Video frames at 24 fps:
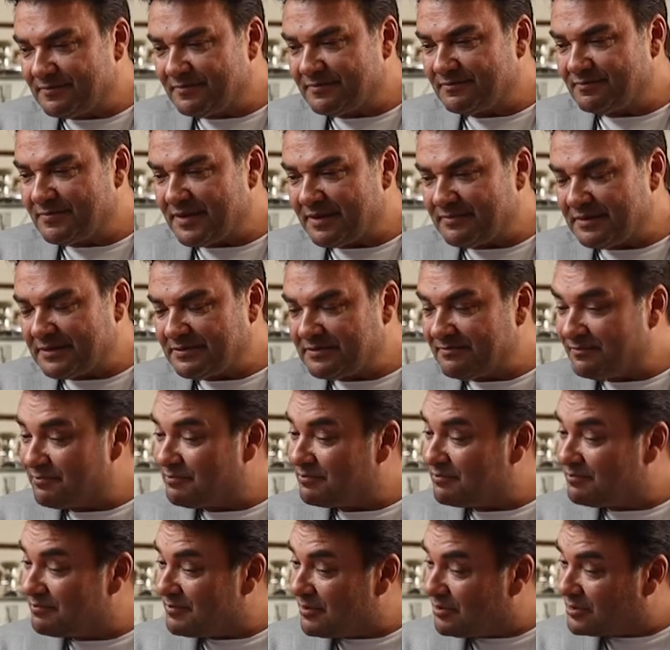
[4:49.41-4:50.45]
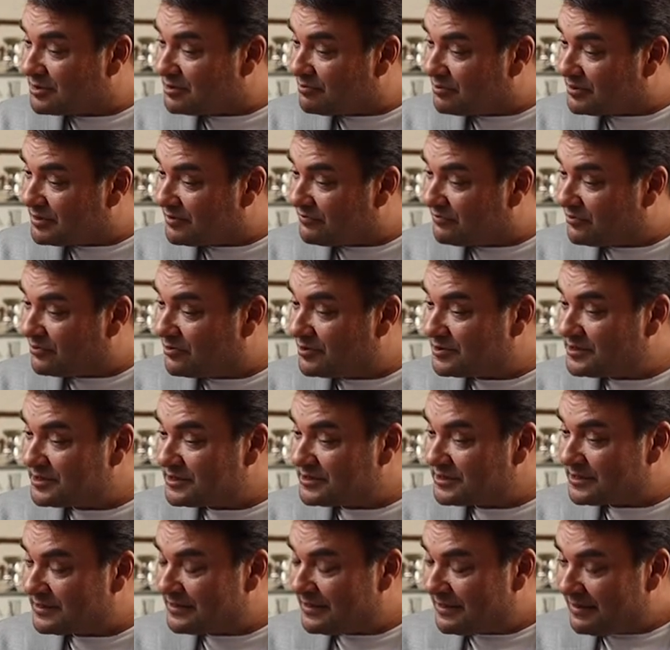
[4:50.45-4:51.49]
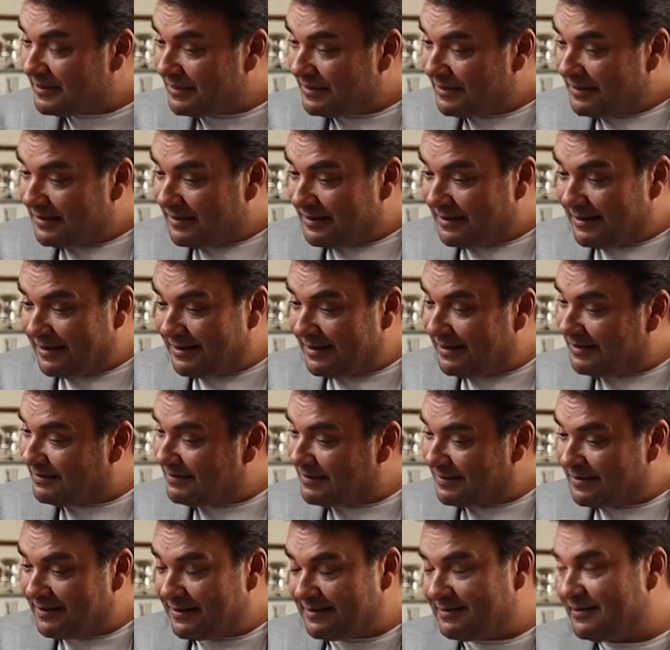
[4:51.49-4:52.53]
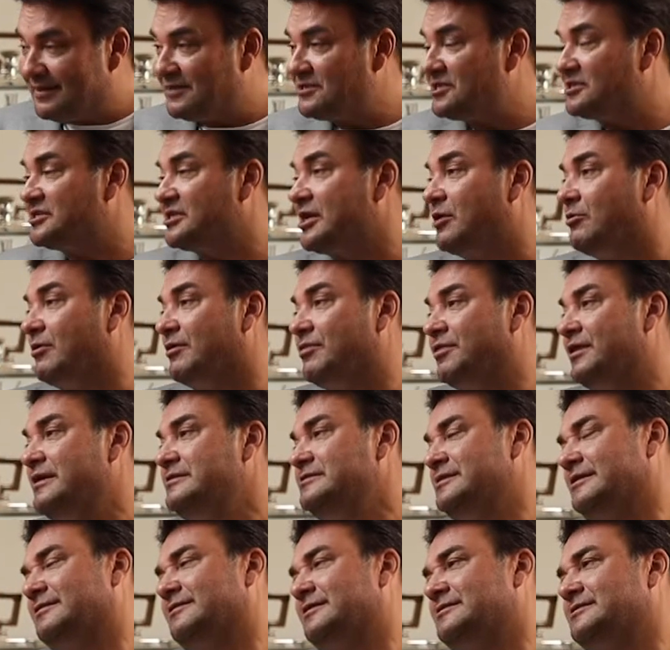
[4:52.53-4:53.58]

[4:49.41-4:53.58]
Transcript: maybe multiple divorces, and and they're just so authentic.